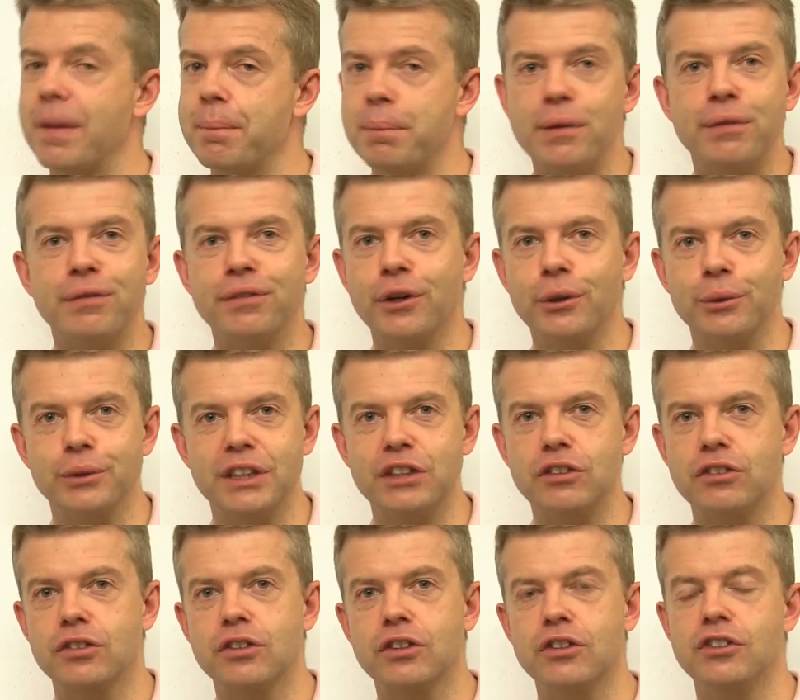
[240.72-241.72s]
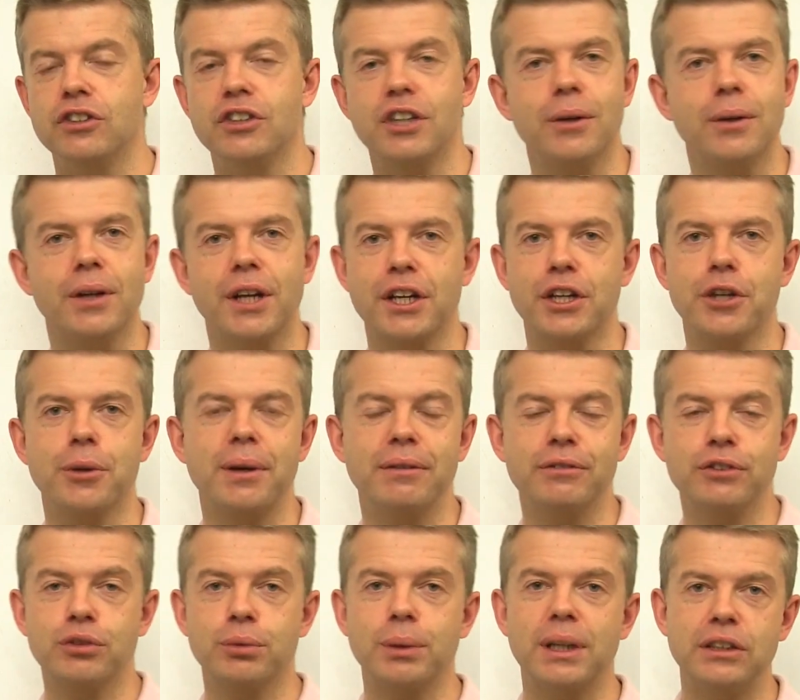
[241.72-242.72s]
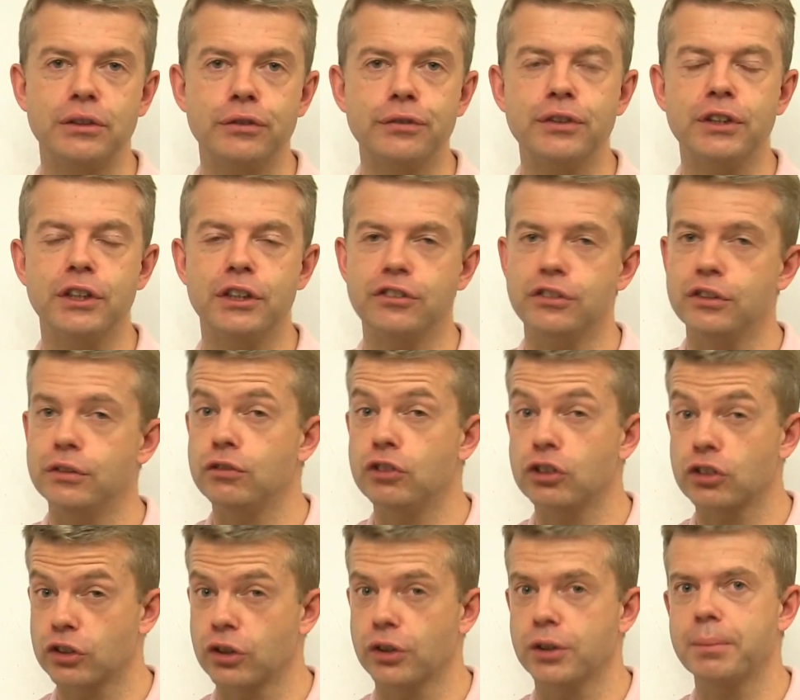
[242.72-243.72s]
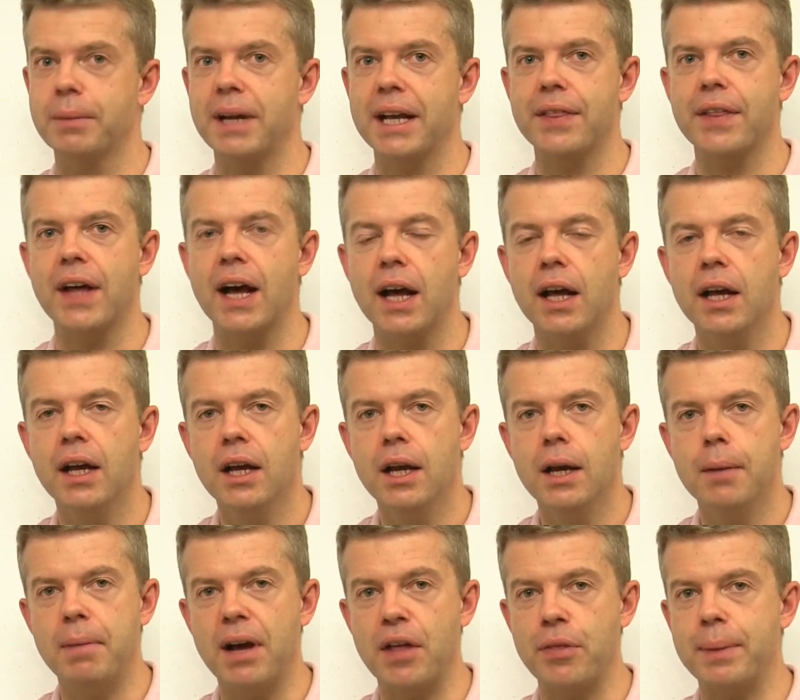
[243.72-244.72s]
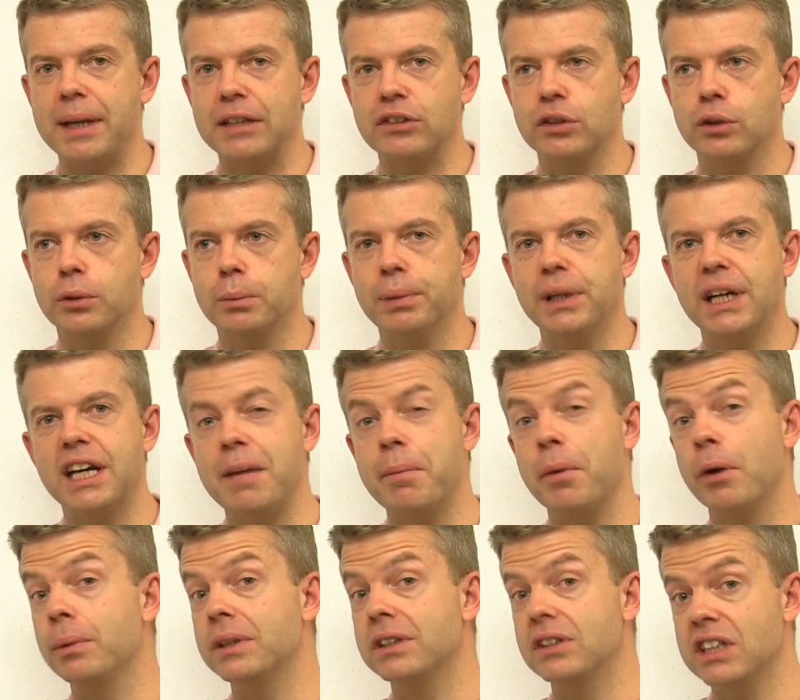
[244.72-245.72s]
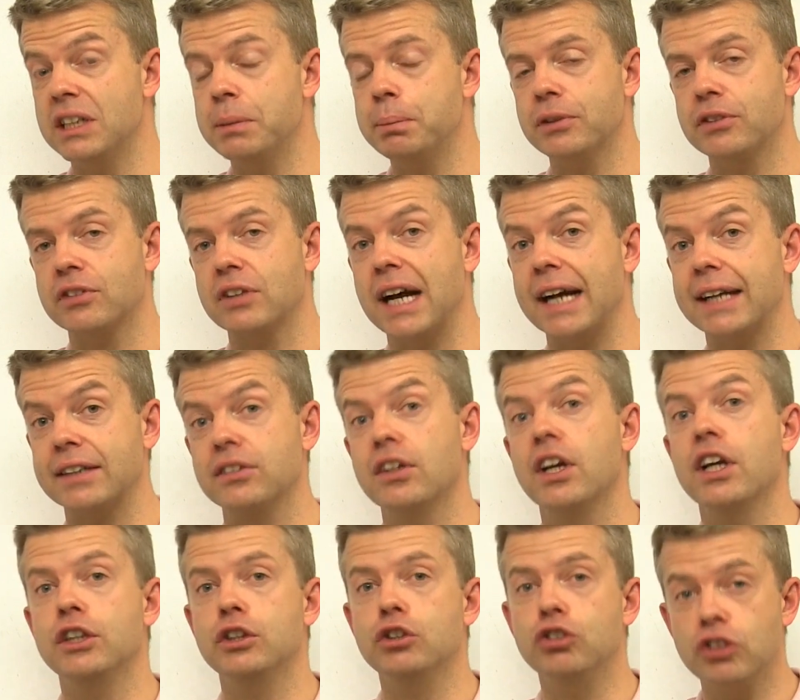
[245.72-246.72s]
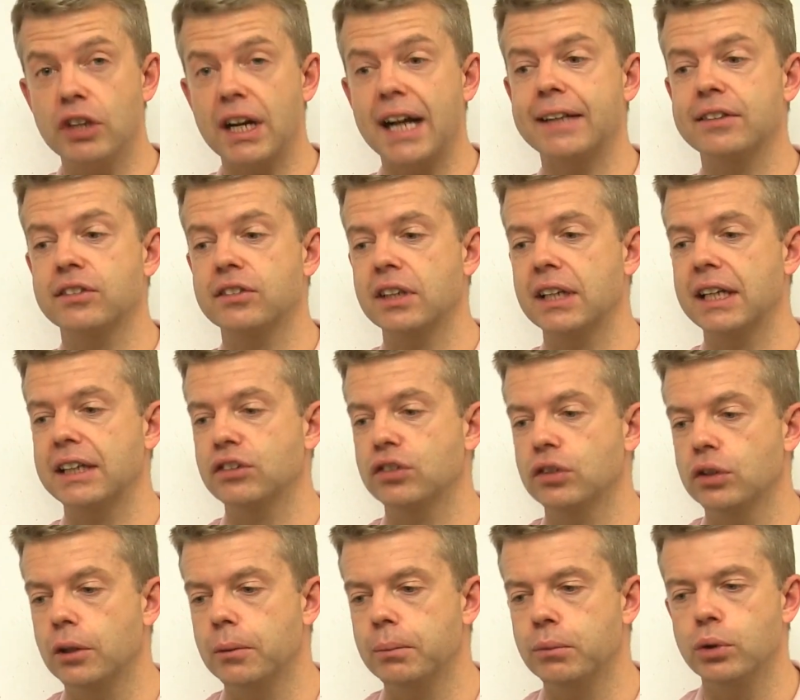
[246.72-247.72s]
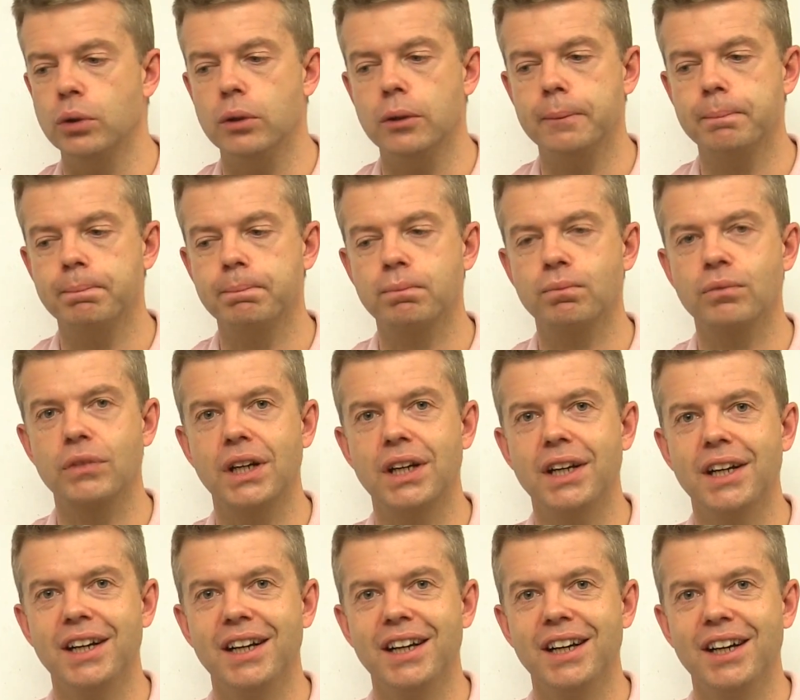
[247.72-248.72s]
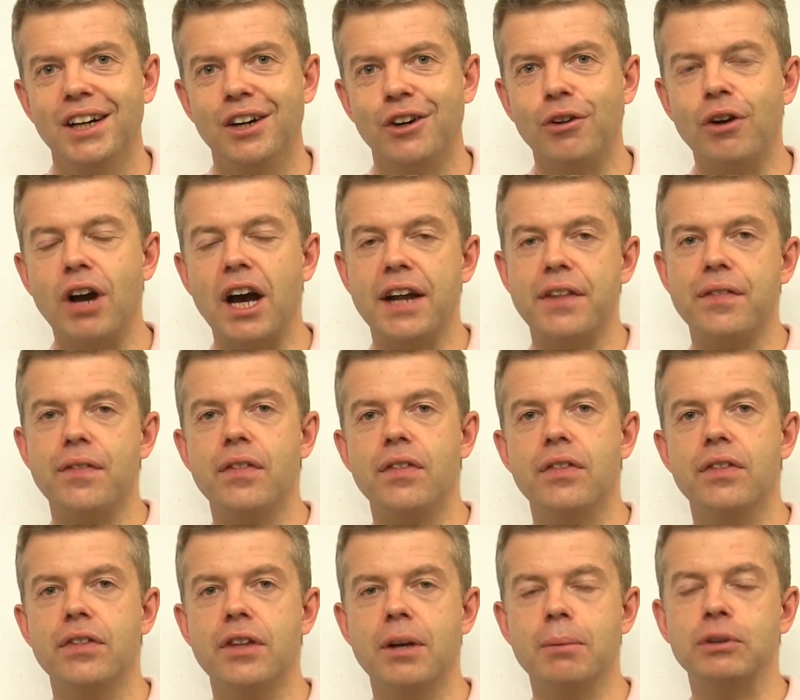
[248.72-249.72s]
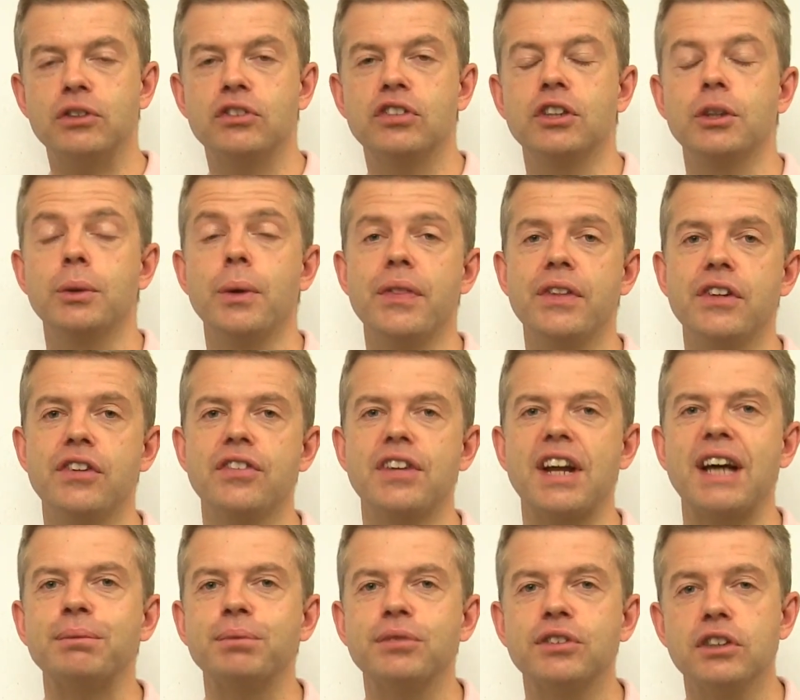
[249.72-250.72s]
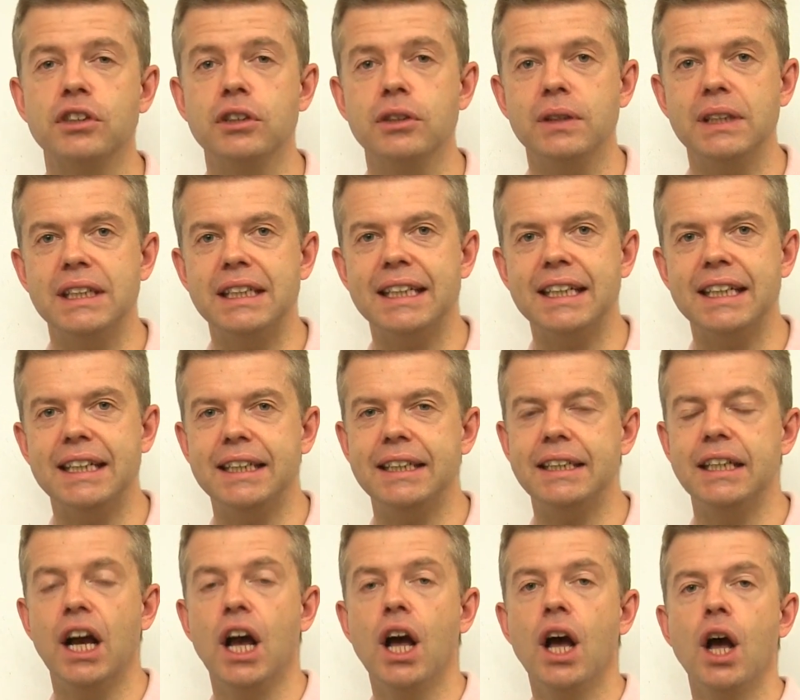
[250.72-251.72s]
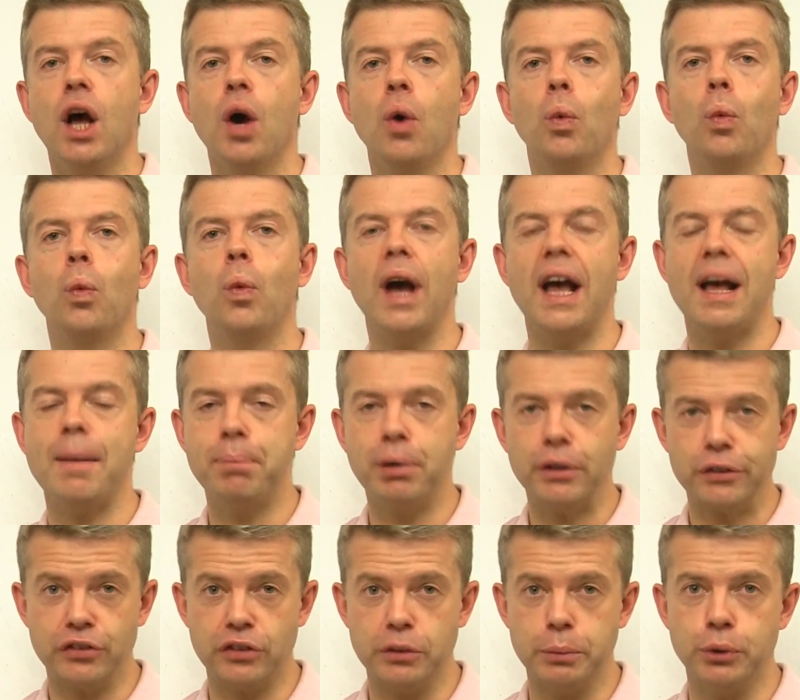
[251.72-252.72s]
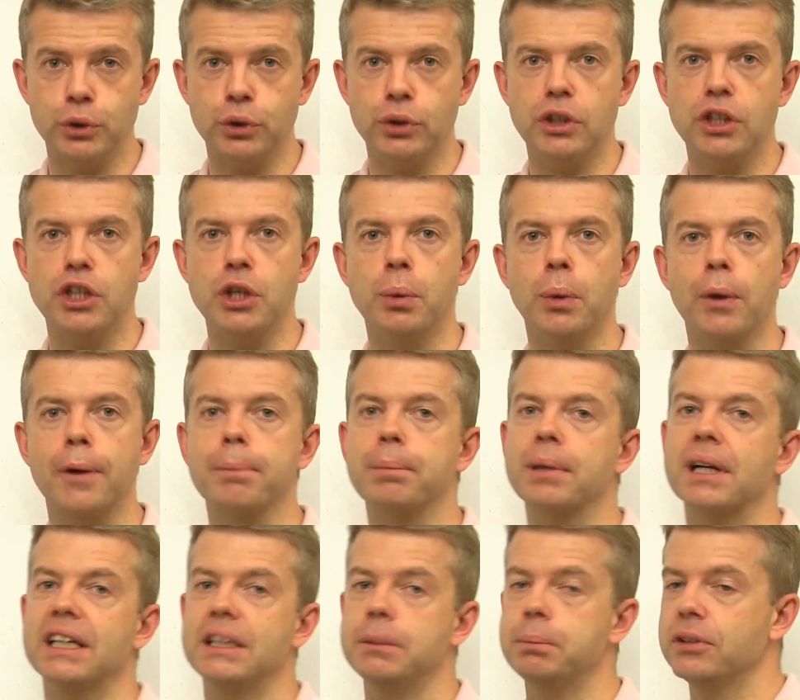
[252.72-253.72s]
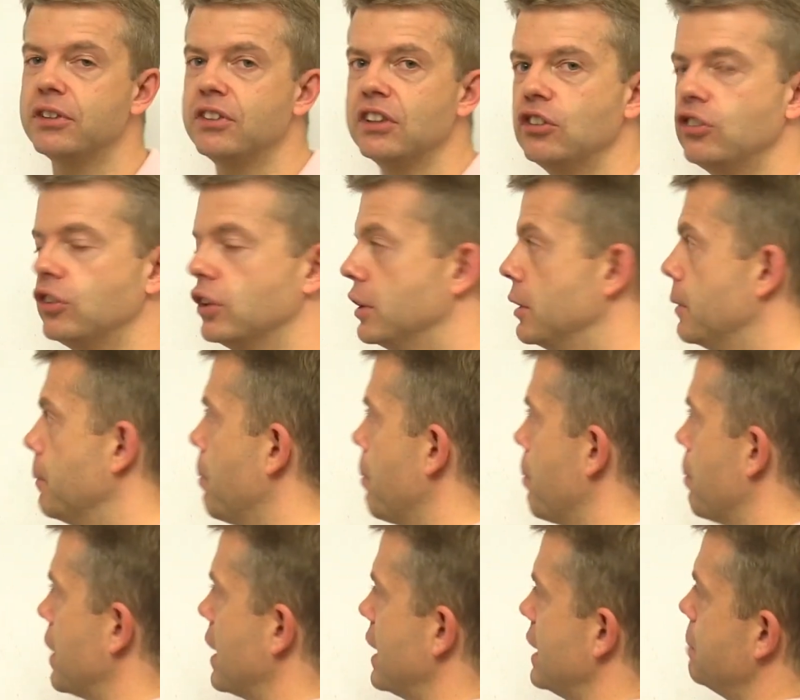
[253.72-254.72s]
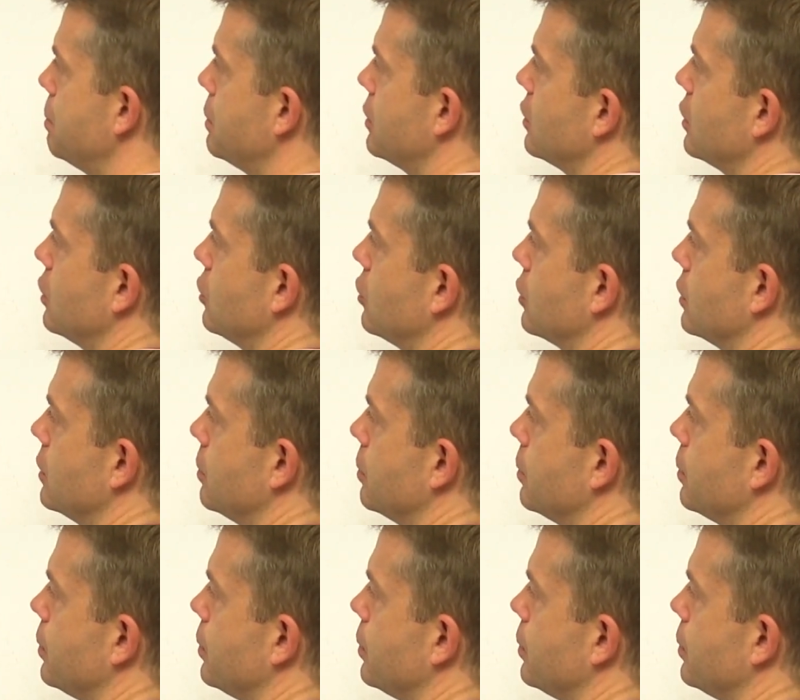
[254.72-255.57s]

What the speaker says: then be folding just because you don't like whoever's raised first. You've just got to make that mathematical play. But with deeper stacks, you should hand select a lot more. All right, number 2, and this is absolutely key. Where possible, you want to play position. Play position.